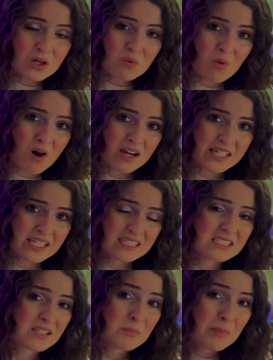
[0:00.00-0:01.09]
walking
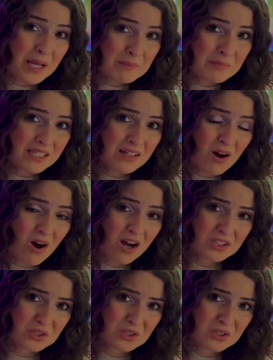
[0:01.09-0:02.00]
into the piping hot